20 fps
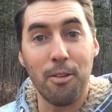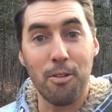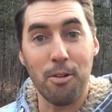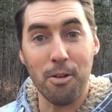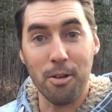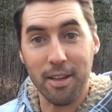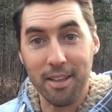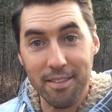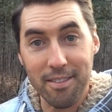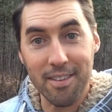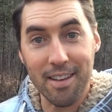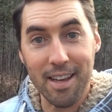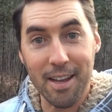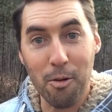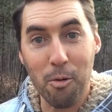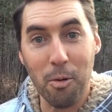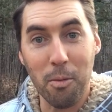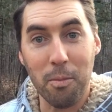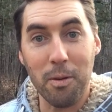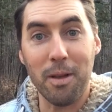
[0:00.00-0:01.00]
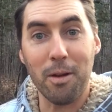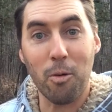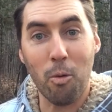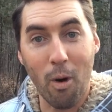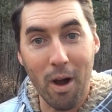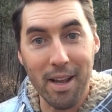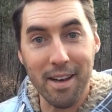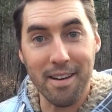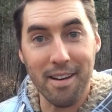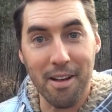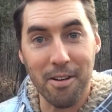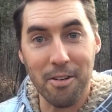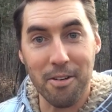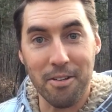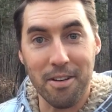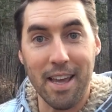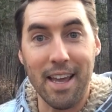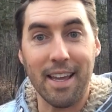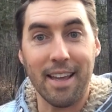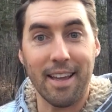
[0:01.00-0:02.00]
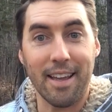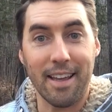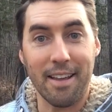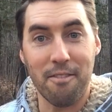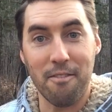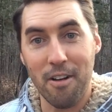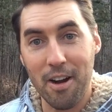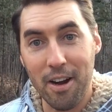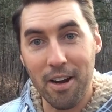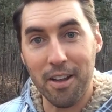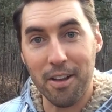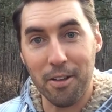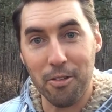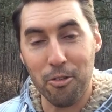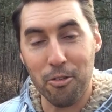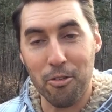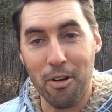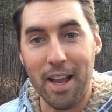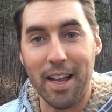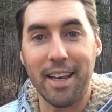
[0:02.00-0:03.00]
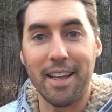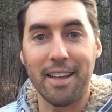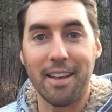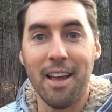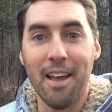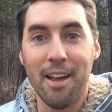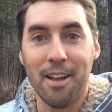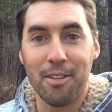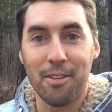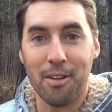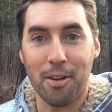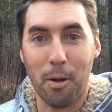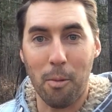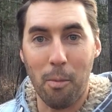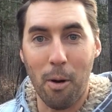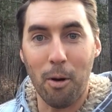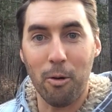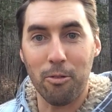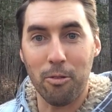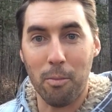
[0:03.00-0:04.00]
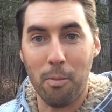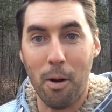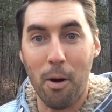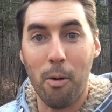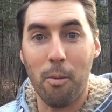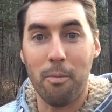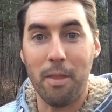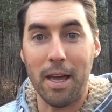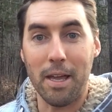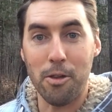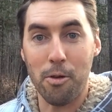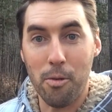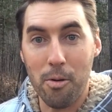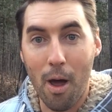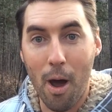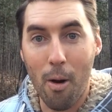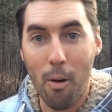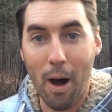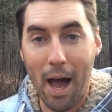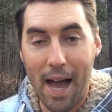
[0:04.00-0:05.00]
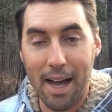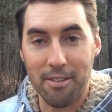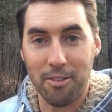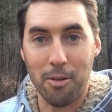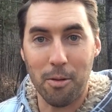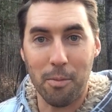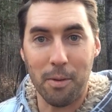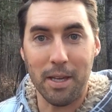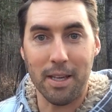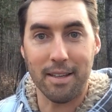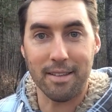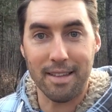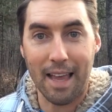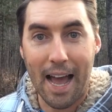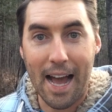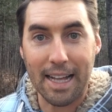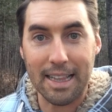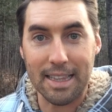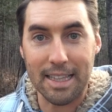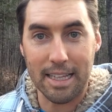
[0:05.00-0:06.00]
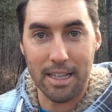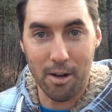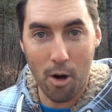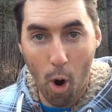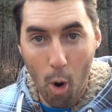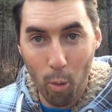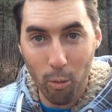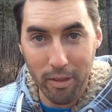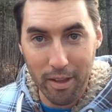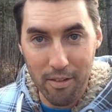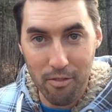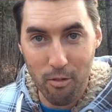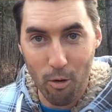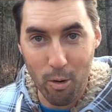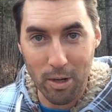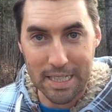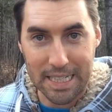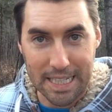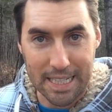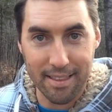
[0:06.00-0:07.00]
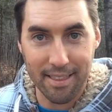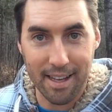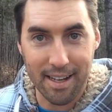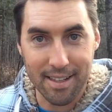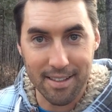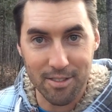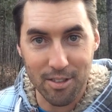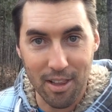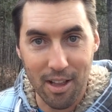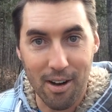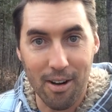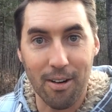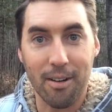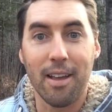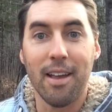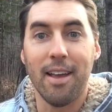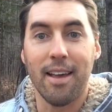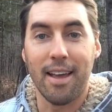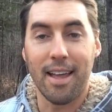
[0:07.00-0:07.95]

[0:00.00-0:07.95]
So you can see it would be quite an undertaking and very constraining to compose a poem that you know has to be exactly and only 14 lines long